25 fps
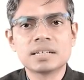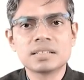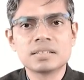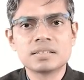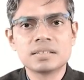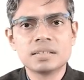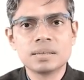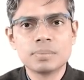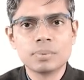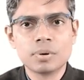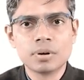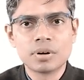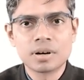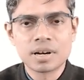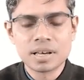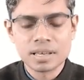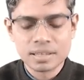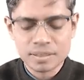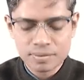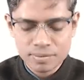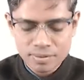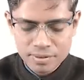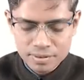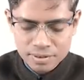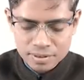that is
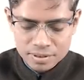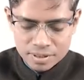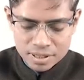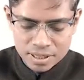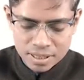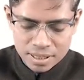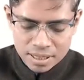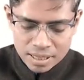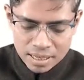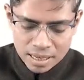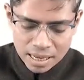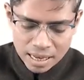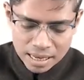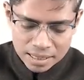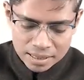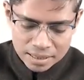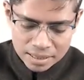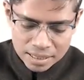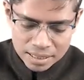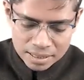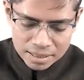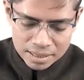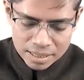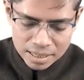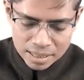depolarized first,
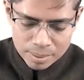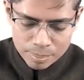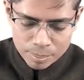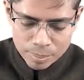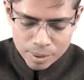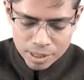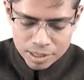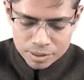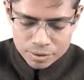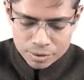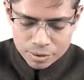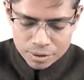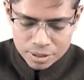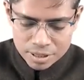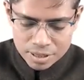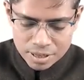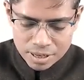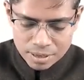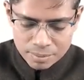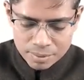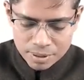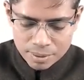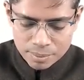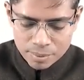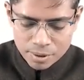and then the impulse will
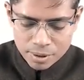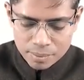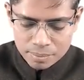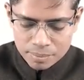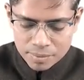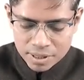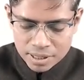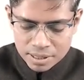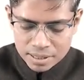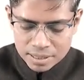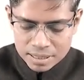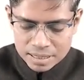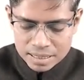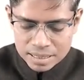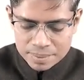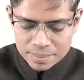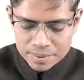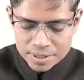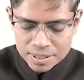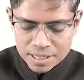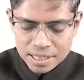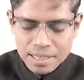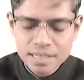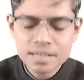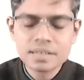travel from
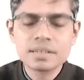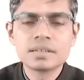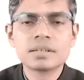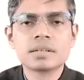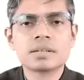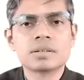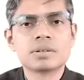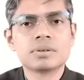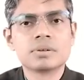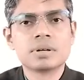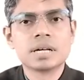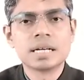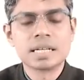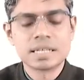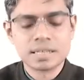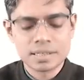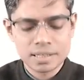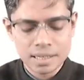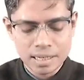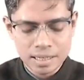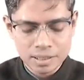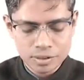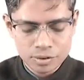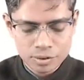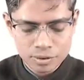left side to right
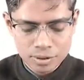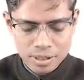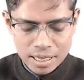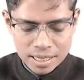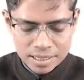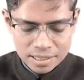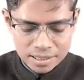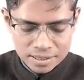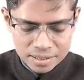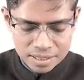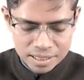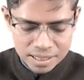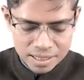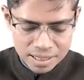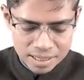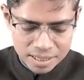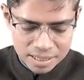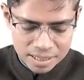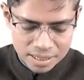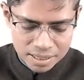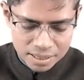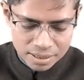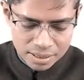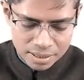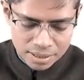side. So that is written
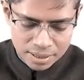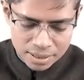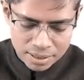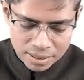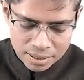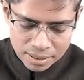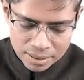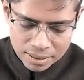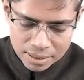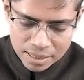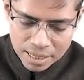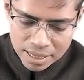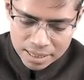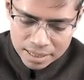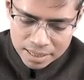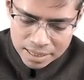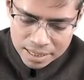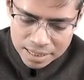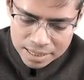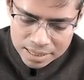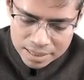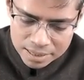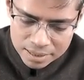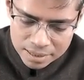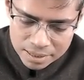here, that
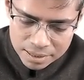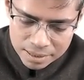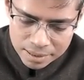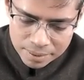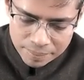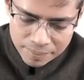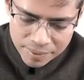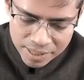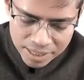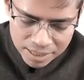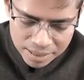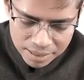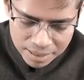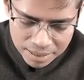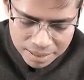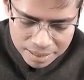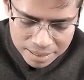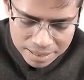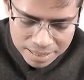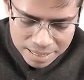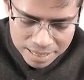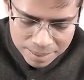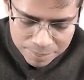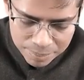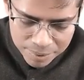it is the
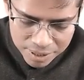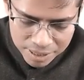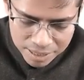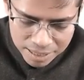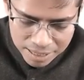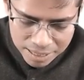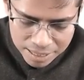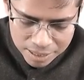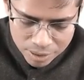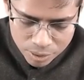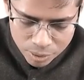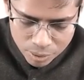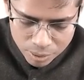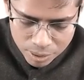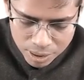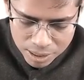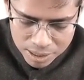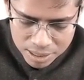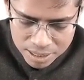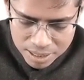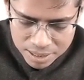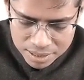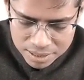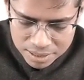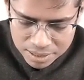left
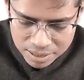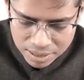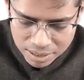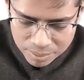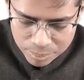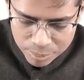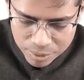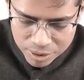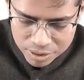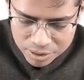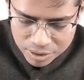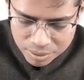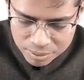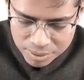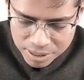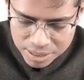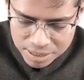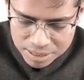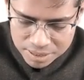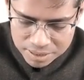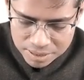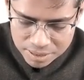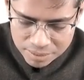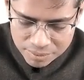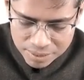endocardial surface of the
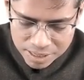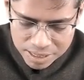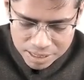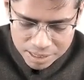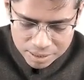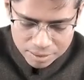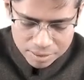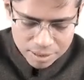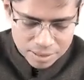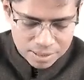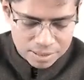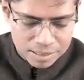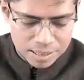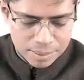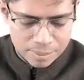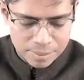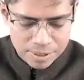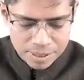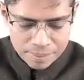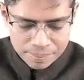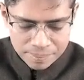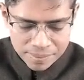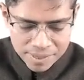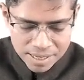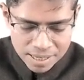interventricular
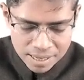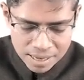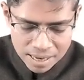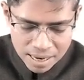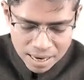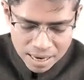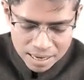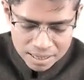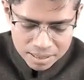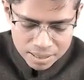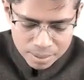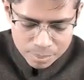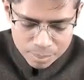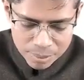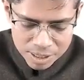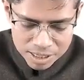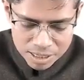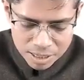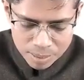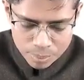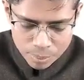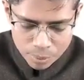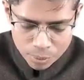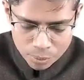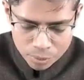septum at the
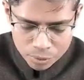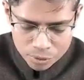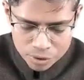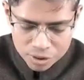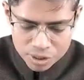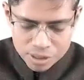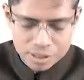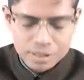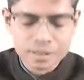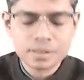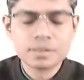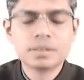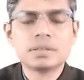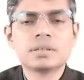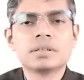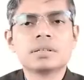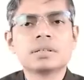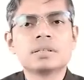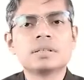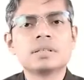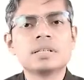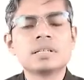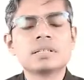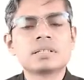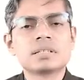middle portion.
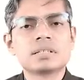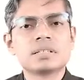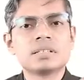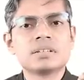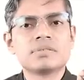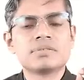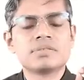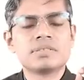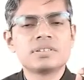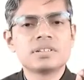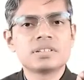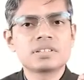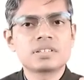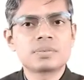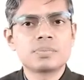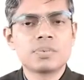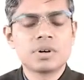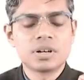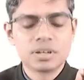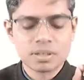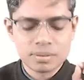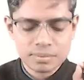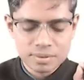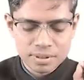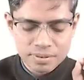This is the first
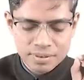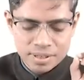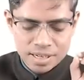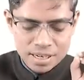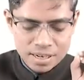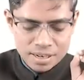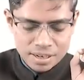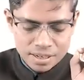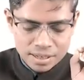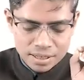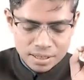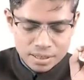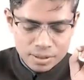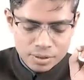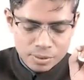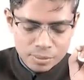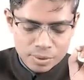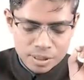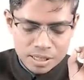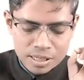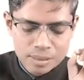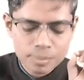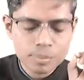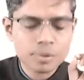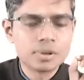part of the ventricle to
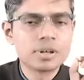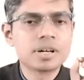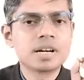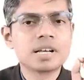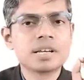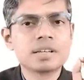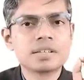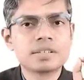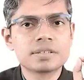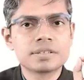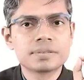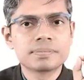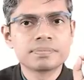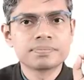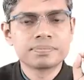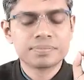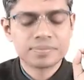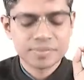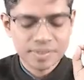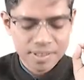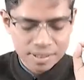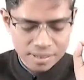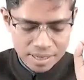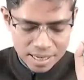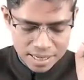be depolarized,
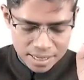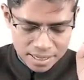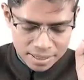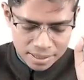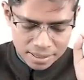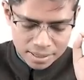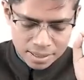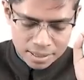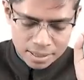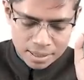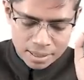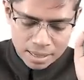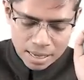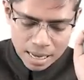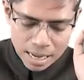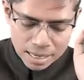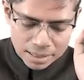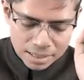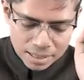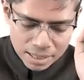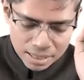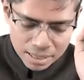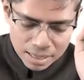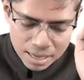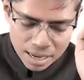right?
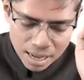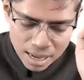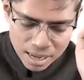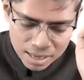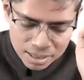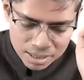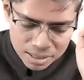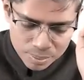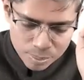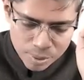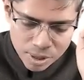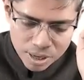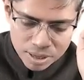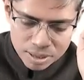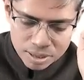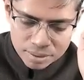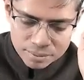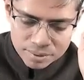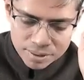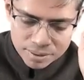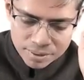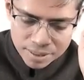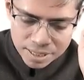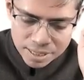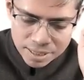And the last part
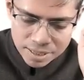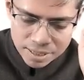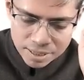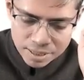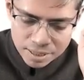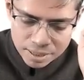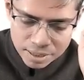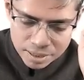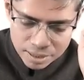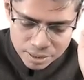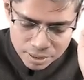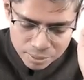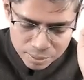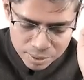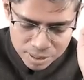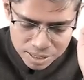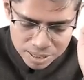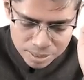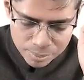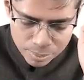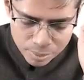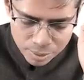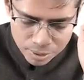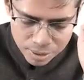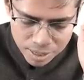of the ventricle to be
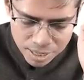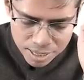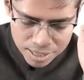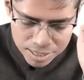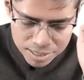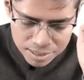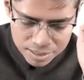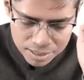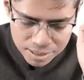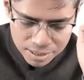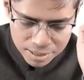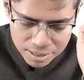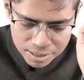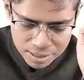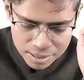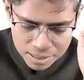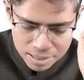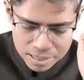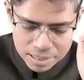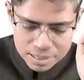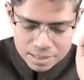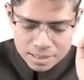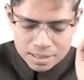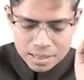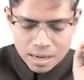depolarized
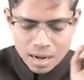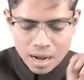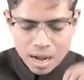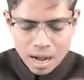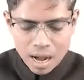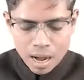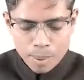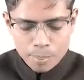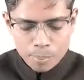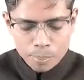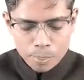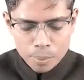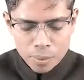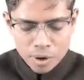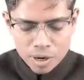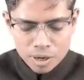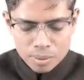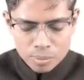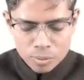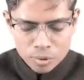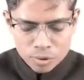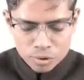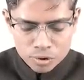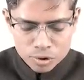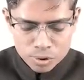is the
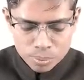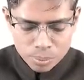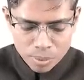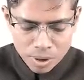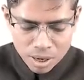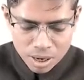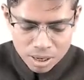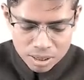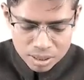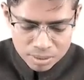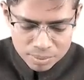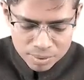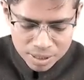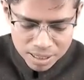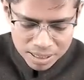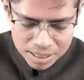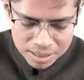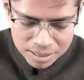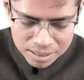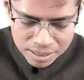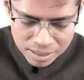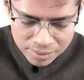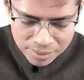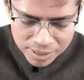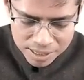uppermost part of the
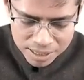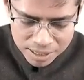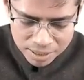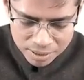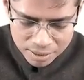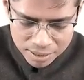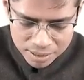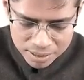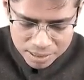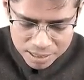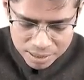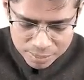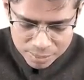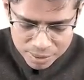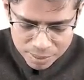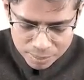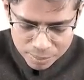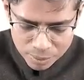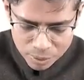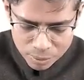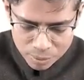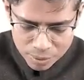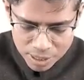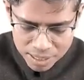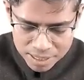interventricular
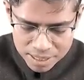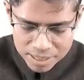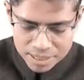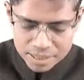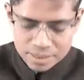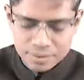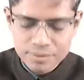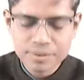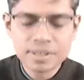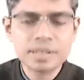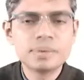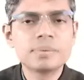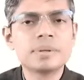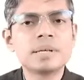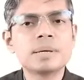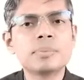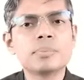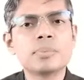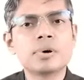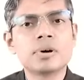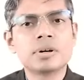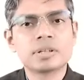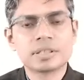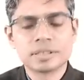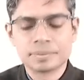septum. Look at here, very
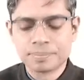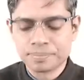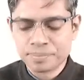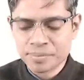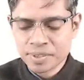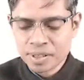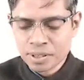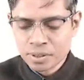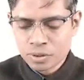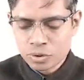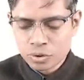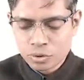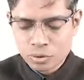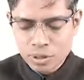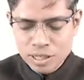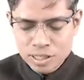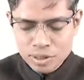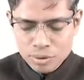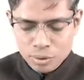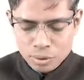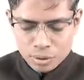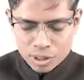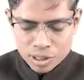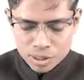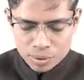important. So I
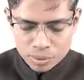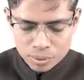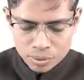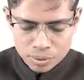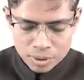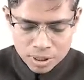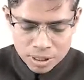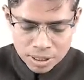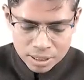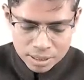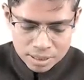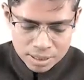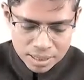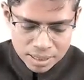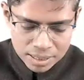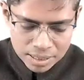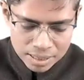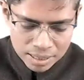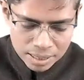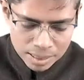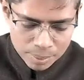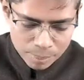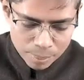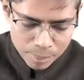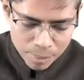told you
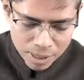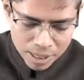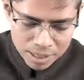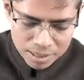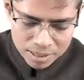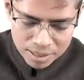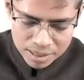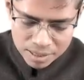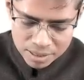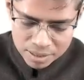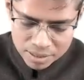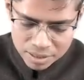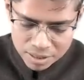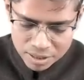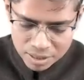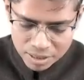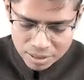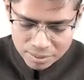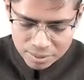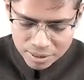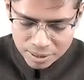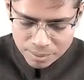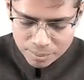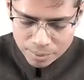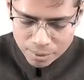that impulses
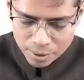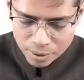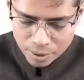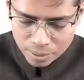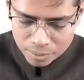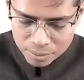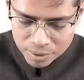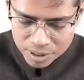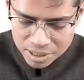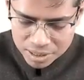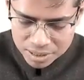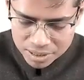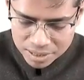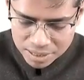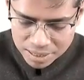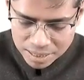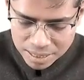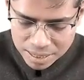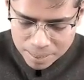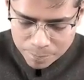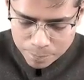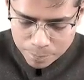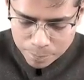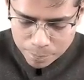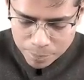travel from this
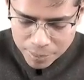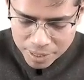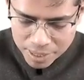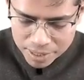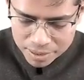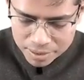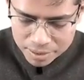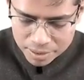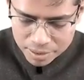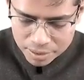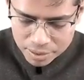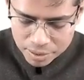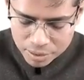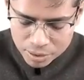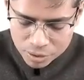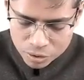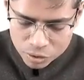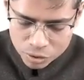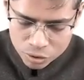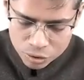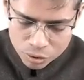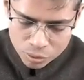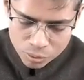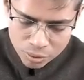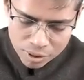apex
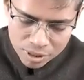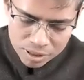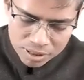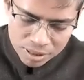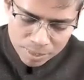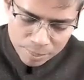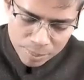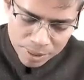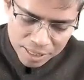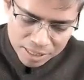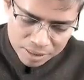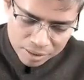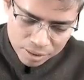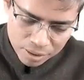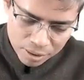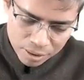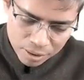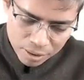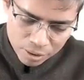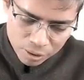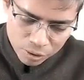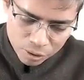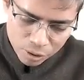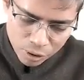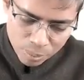towards the base.
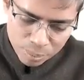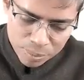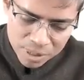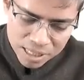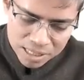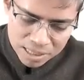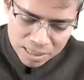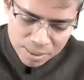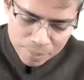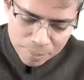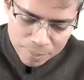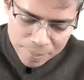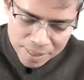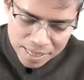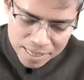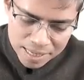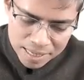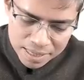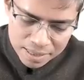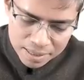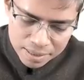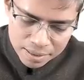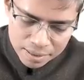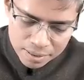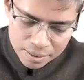So obviously
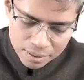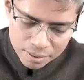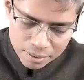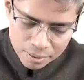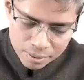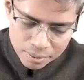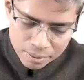base